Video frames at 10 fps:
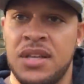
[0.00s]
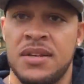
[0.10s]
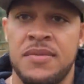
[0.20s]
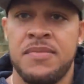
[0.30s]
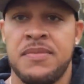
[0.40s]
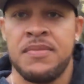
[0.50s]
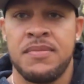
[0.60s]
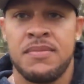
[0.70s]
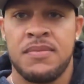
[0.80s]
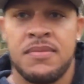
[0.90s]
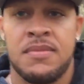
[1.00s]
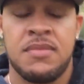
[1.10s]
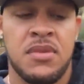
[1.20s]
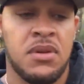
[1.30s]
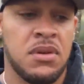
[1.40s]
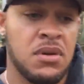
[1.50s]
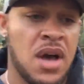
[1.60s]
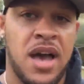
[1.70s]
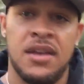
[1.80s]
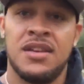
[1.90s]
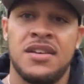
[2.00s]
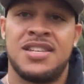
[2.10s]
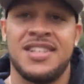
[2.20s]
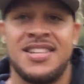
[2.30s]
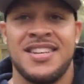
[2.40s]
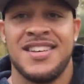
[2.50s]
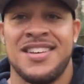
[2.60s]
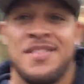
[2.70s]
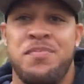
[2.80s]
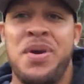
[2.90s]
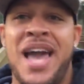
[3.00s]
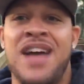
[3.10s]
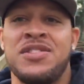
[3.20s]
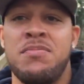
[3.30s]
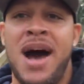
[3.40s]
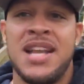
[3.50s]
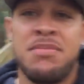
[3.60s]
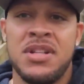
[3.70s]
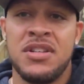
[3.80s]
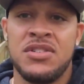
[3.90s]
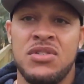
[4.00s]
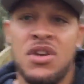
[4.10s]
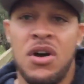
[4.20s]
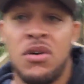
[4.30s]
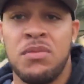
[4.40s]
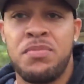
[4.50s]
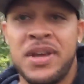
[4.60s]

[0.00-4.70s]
You know, I pick out some bodybuilders you know,